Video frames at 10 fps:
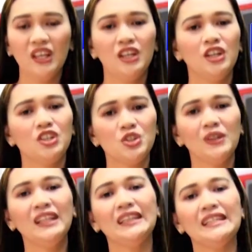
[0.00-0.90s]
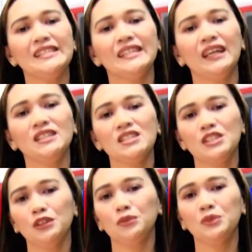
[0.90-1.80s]
You usually listen
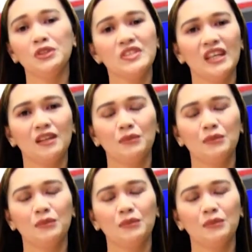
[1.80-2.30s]
to music